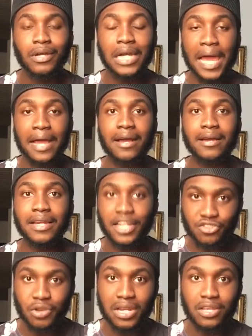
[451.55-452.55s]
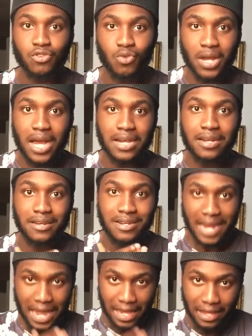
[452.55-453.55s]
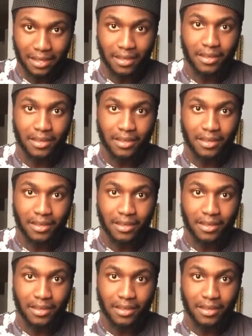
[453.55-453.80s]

Like, literally, you can die.